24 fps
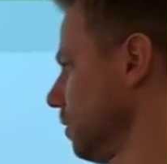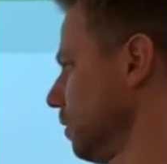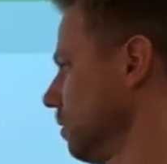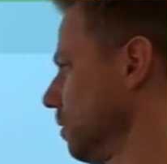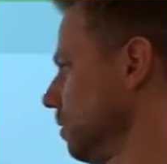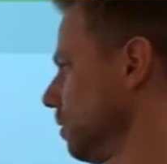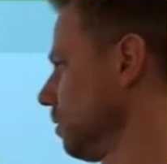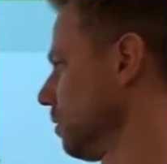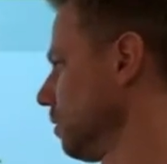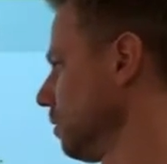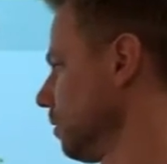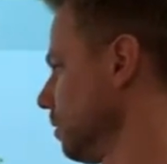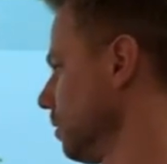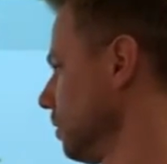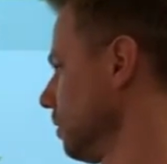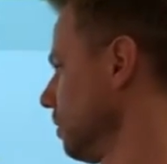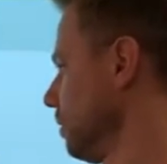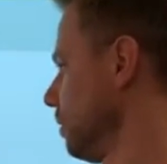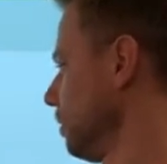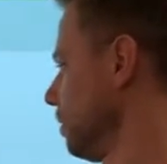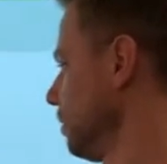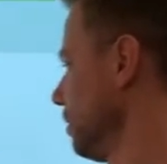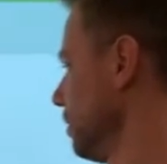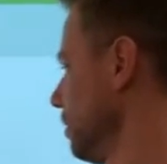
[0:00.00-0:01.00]

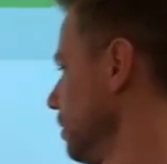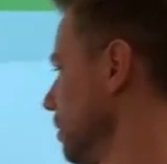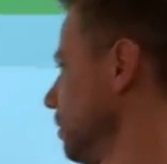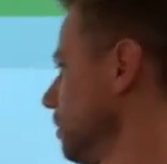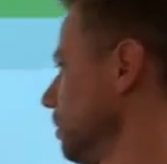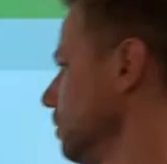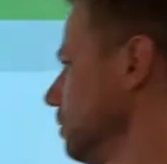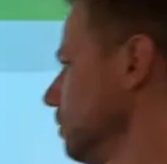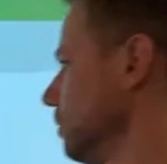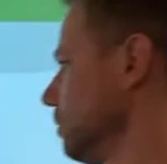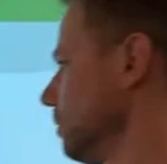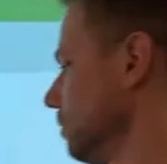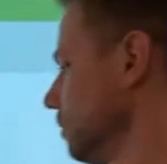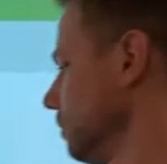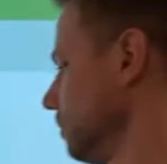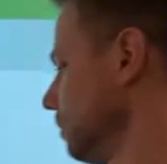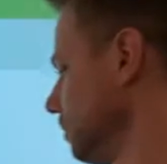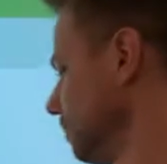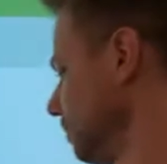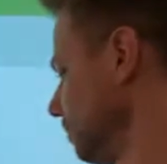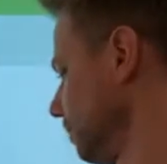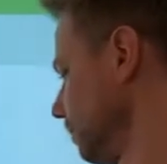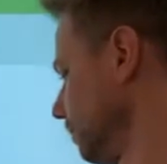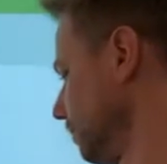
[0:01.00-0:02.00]

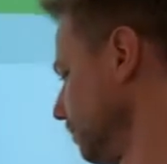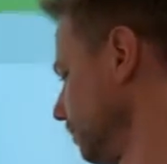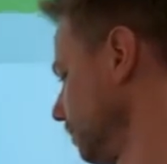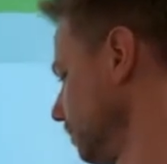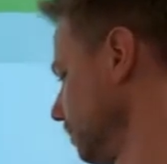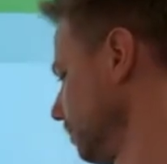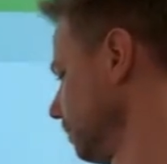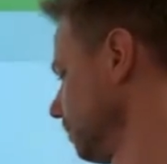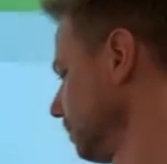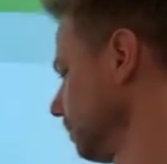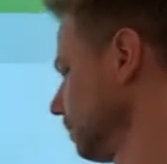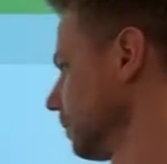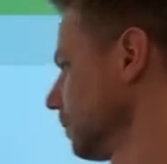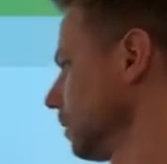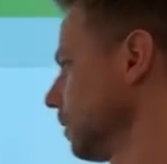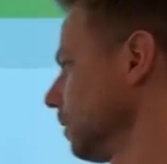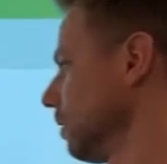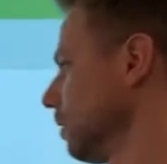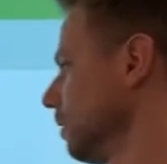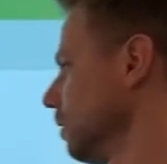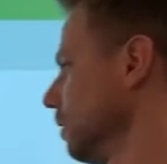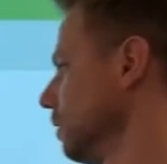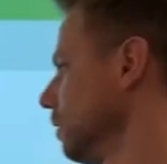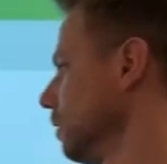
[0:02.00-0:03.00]

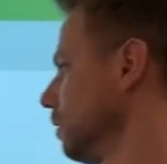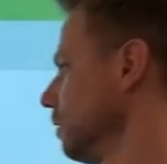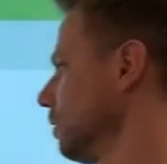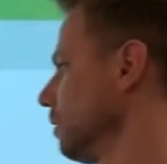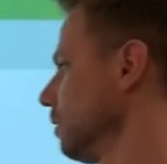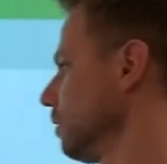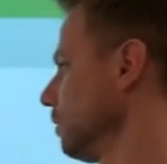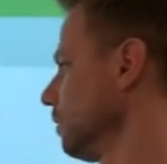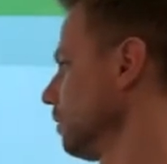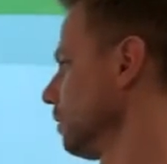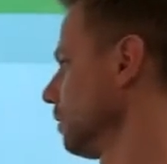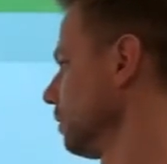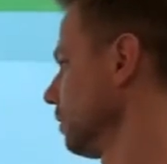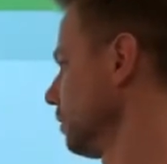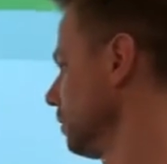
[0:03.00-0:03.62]
(no one is talking)